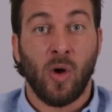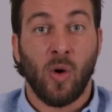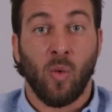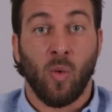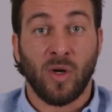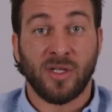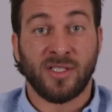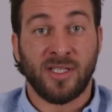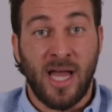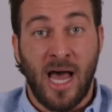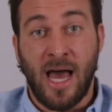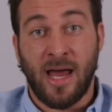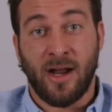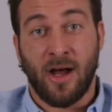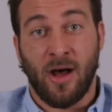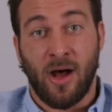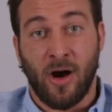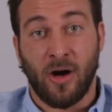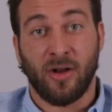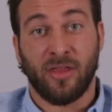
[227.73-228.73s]
was not a
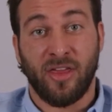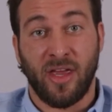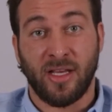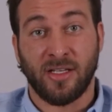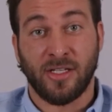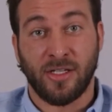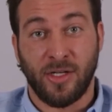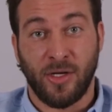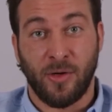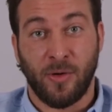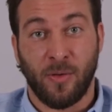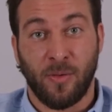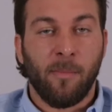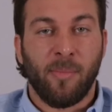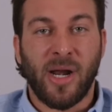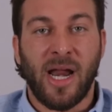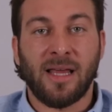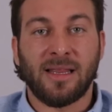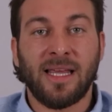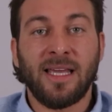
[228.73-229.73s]
hard thing to do.
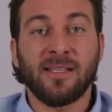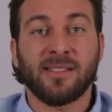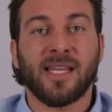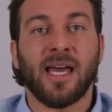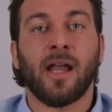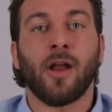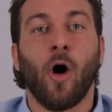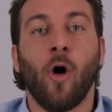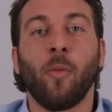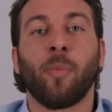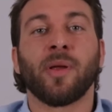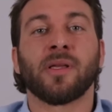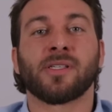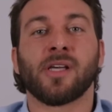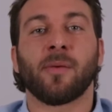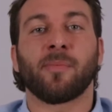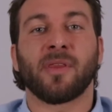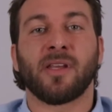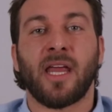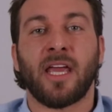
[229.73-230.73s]
But at least that opens
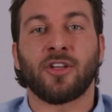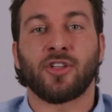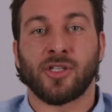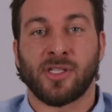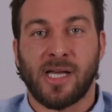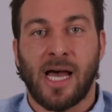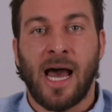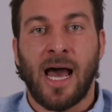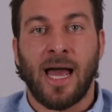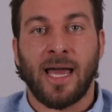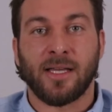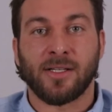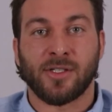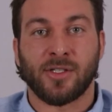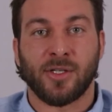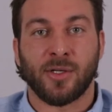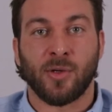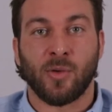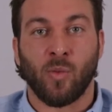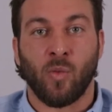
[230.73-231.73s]
up the nation's eyes
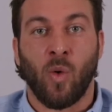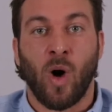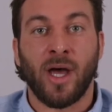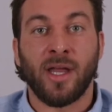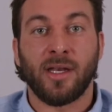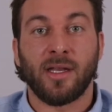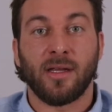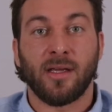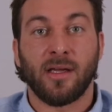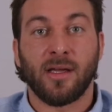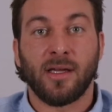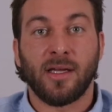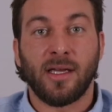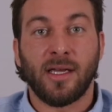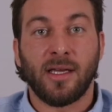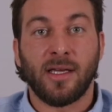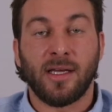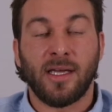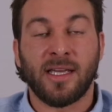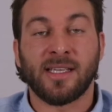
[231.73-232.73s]
to what
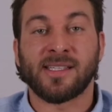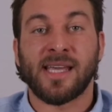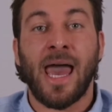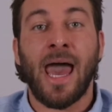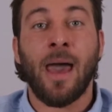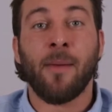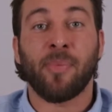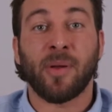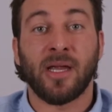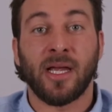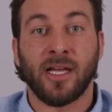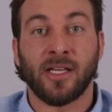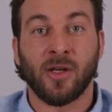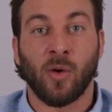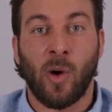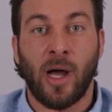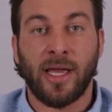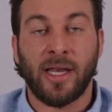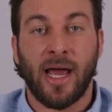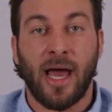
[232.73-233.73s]
is happening in the
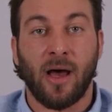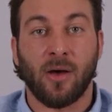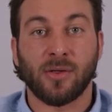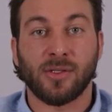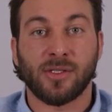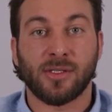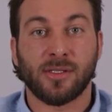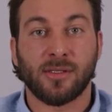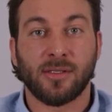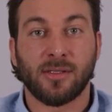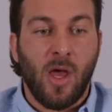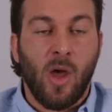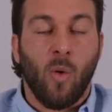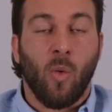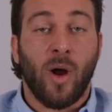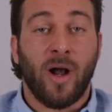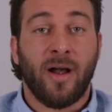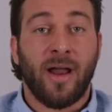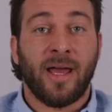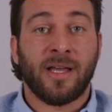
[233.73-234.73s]
White House.
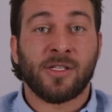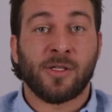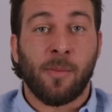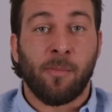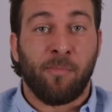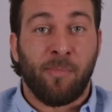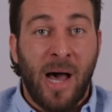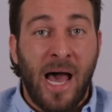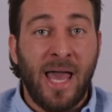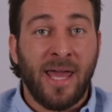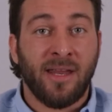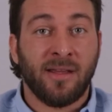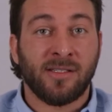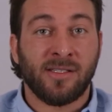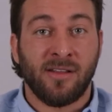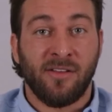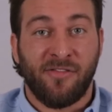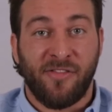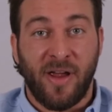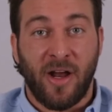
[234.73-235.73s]
Whereas
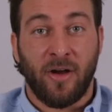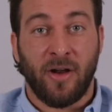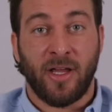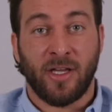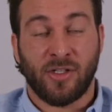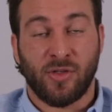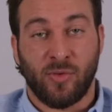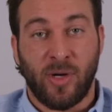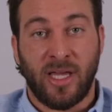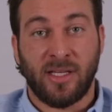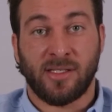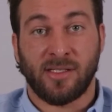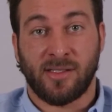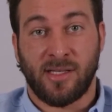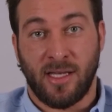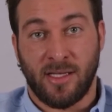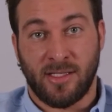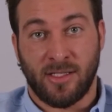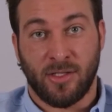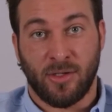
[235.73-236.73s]
Biden's nefarious racist
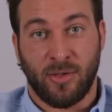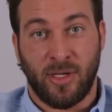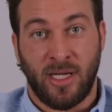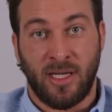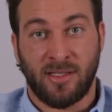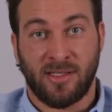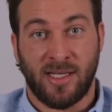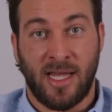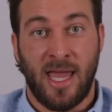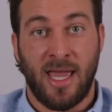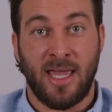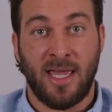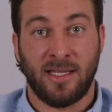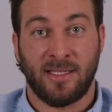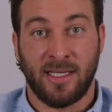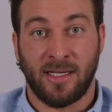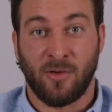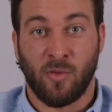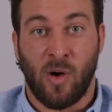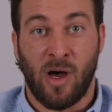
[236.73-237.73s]
history, saying he
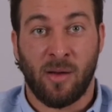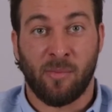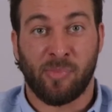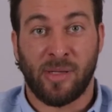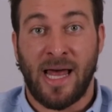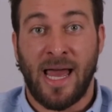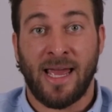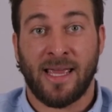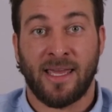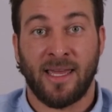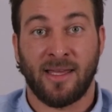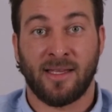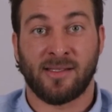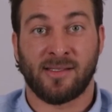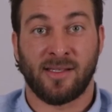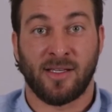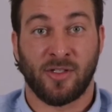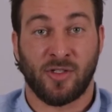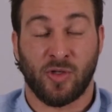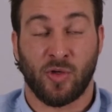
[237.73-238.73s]
didn't want black
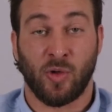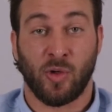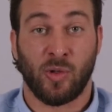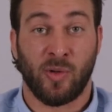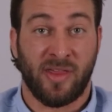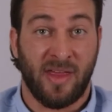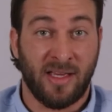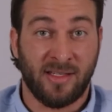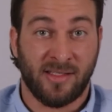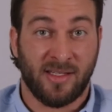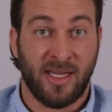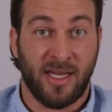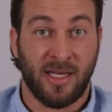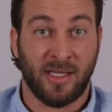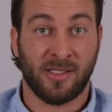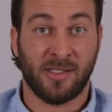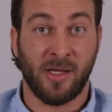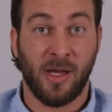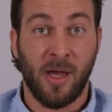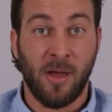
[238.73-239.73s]
kids in school with his kids